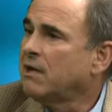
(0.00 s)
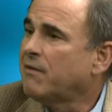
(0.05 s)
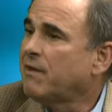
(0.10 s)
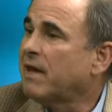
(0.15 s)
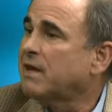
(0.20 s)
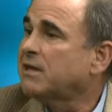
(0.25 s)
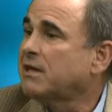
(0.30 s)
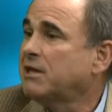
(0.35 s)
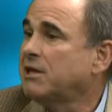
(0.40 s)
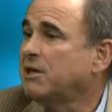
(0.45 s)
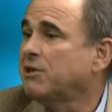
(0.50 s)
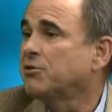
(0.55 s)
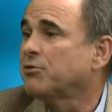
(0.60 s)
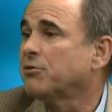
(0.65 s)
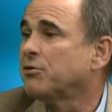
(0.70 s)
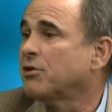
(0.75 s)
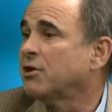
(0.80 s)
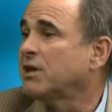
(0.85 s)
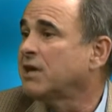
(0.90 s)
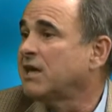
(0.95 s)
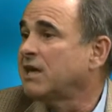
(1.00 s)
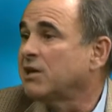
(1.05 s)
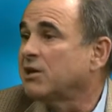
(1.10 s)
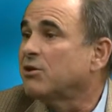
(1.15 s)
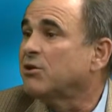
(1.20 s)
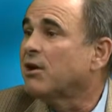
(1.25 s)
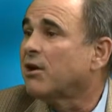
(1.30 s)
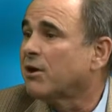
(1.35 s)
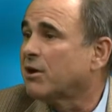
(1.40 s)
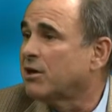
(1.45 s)
That can either
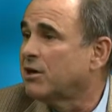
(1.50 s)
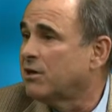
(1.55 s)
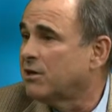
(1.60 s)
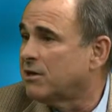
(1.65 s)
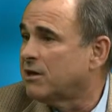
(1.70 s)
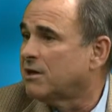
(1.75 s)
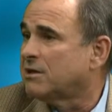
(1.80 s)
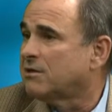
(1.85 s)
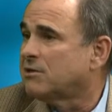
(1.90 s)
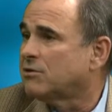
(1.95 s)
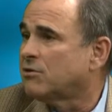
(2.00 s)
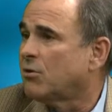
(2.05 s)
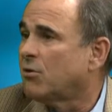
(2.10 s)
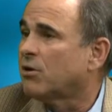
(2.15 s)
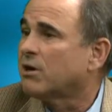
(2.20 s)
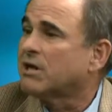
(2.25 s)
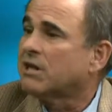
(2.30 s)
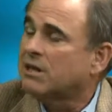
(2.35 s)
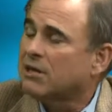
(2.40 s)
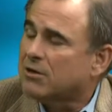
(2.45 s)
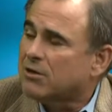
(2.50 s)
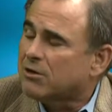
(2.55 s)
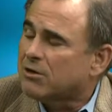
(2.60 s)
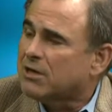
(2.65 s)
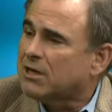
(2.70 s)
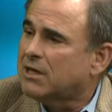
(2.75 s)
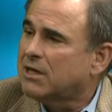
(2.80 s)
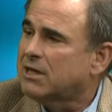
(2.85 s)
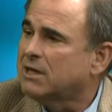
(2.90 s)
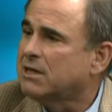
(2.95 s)
kill our gut or kill
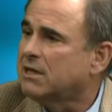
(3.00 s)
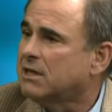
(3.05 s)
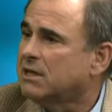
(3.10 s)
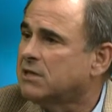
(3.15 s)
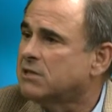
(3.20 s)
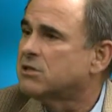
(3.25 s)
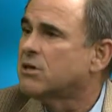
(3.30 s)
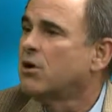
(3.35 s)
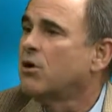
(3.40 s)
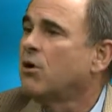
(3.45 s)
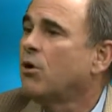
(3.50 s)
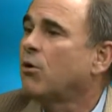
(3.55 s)
our kidneys,